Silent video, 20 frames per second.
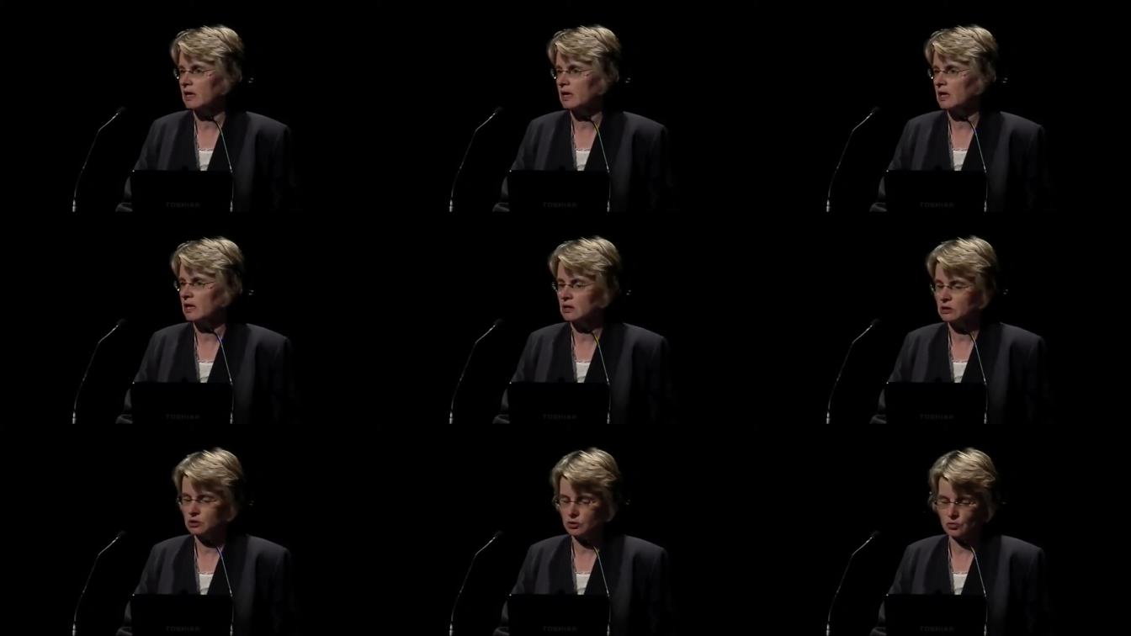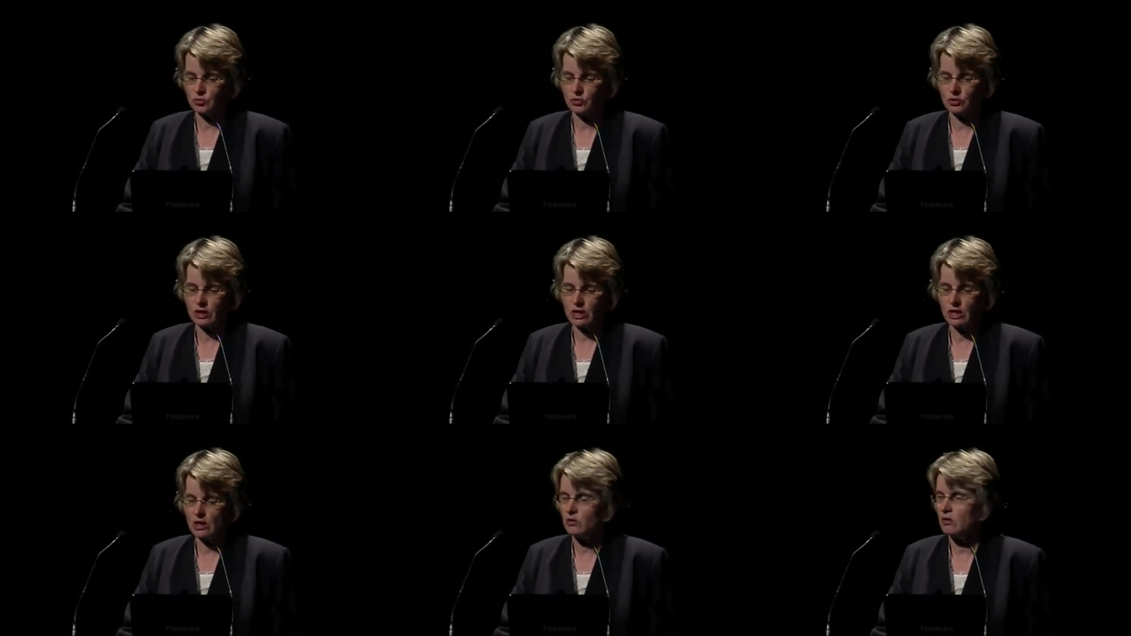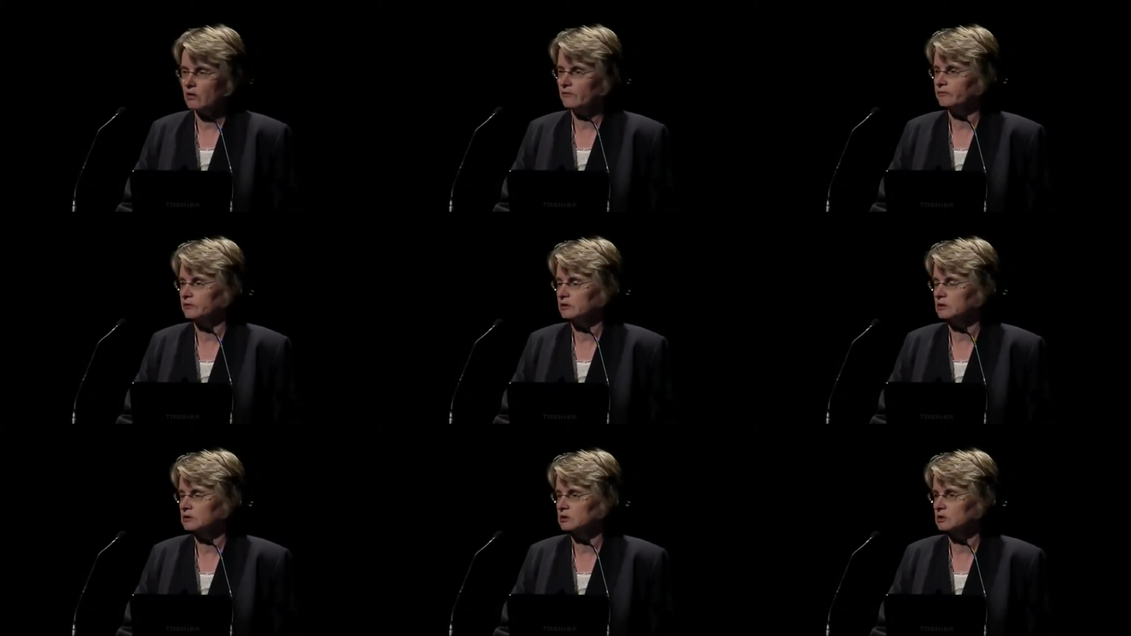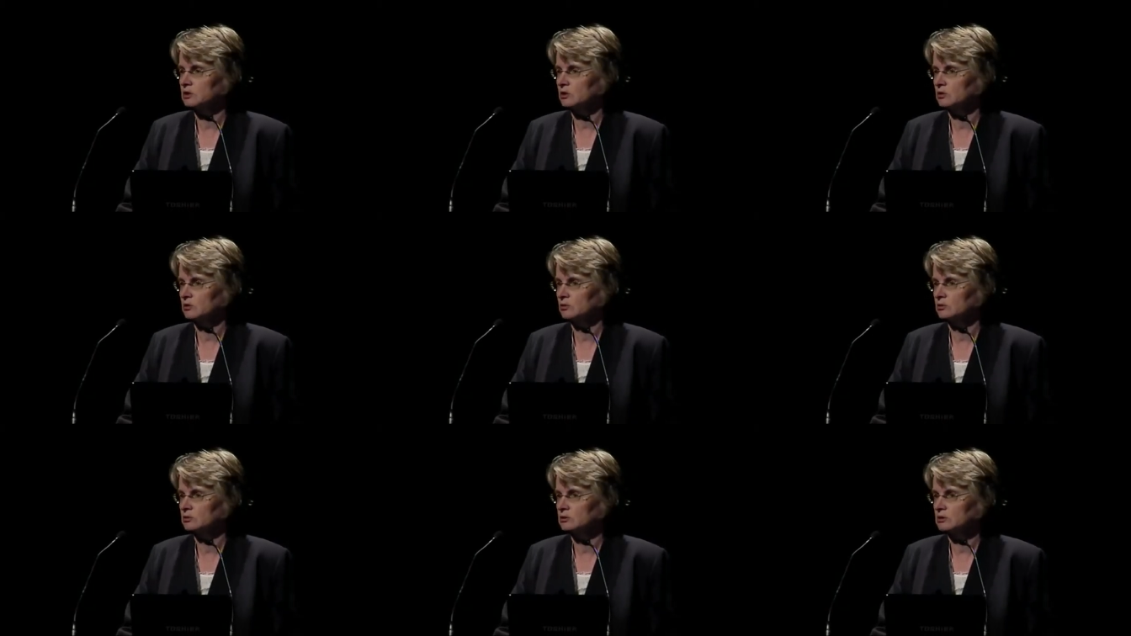age or how often it's
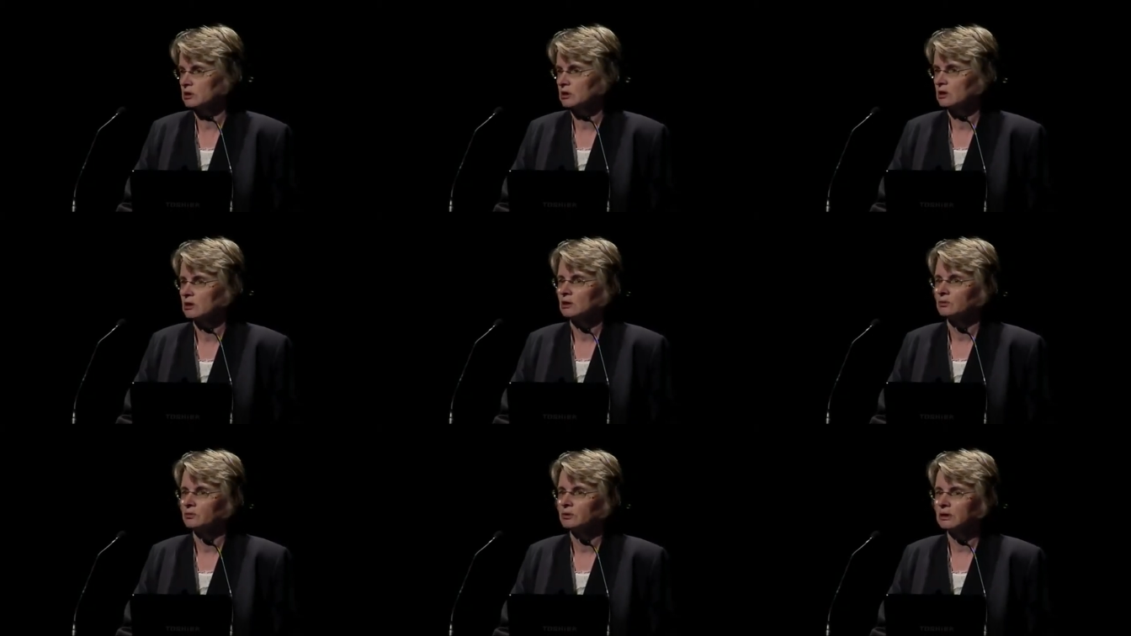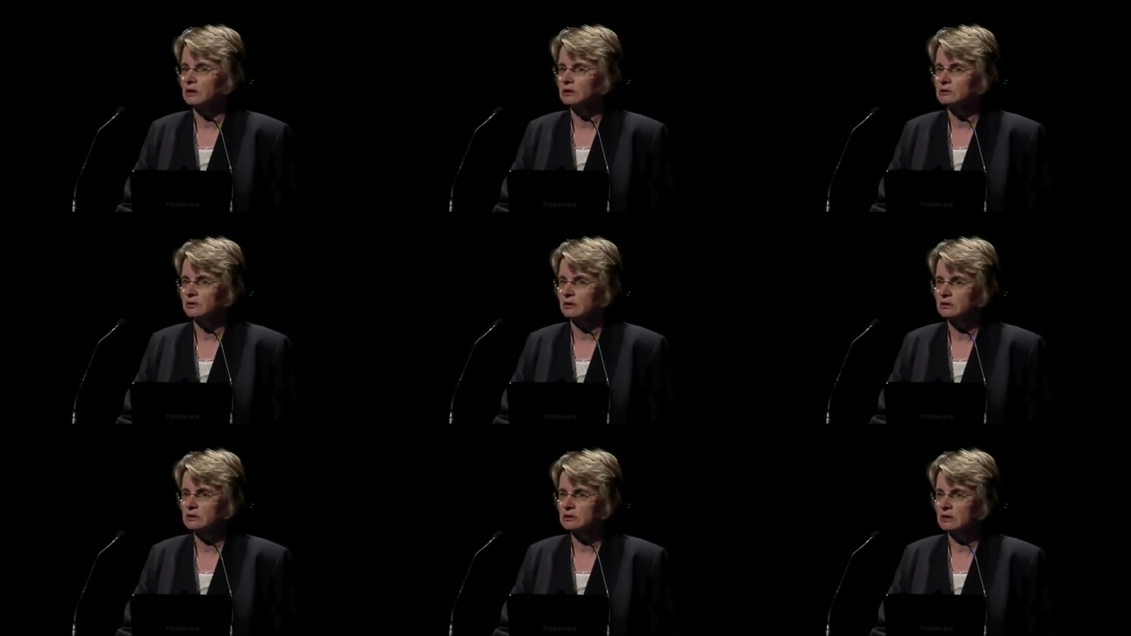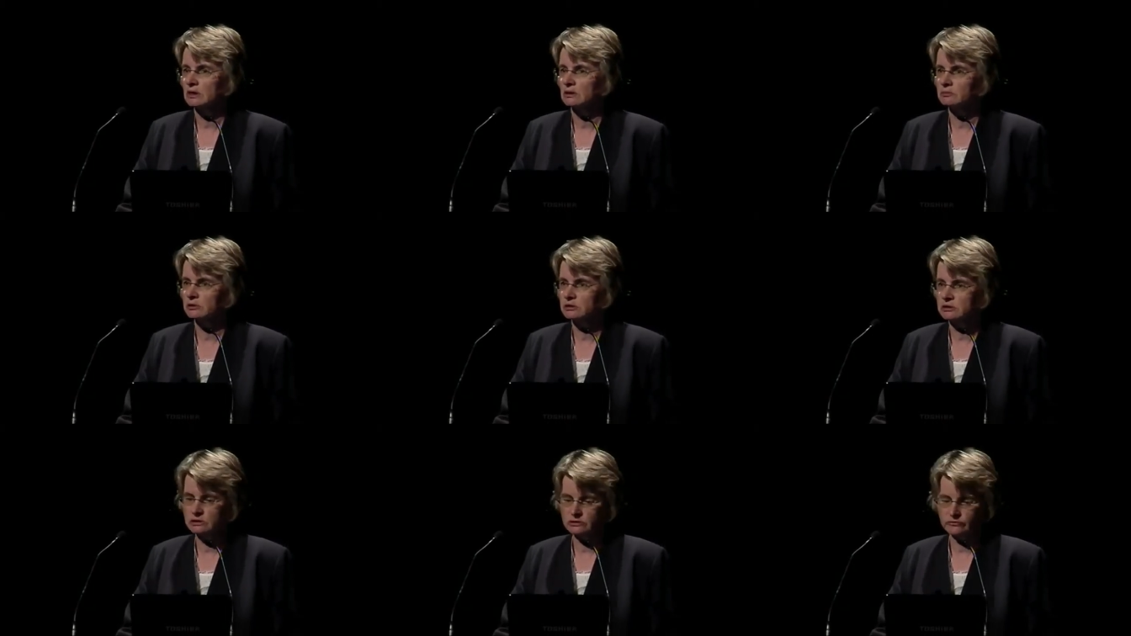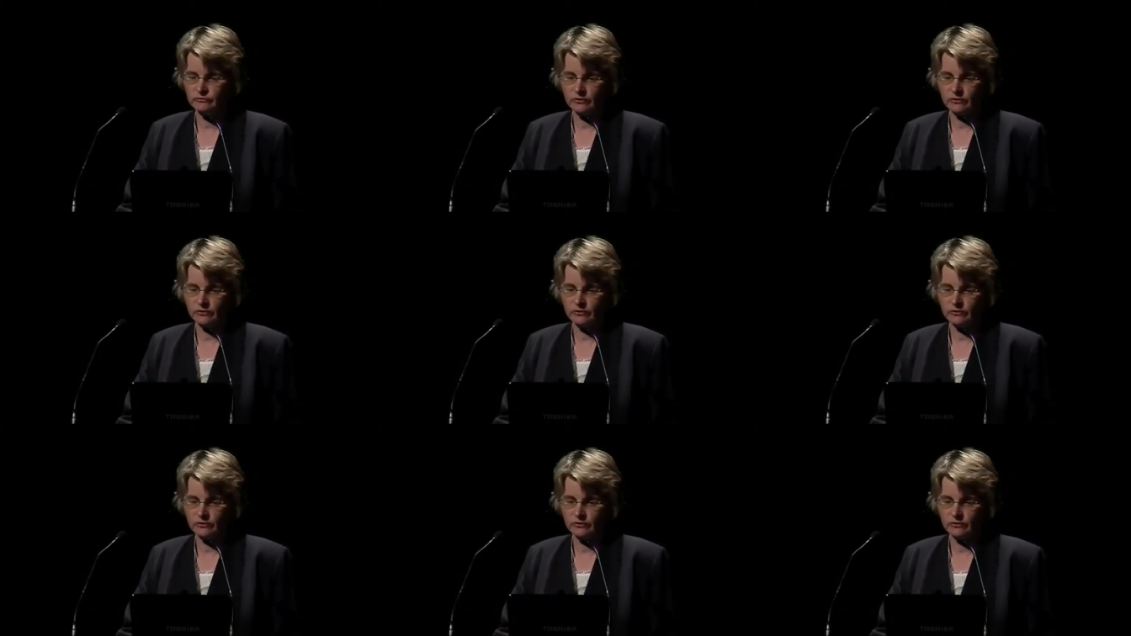used. We need to understand business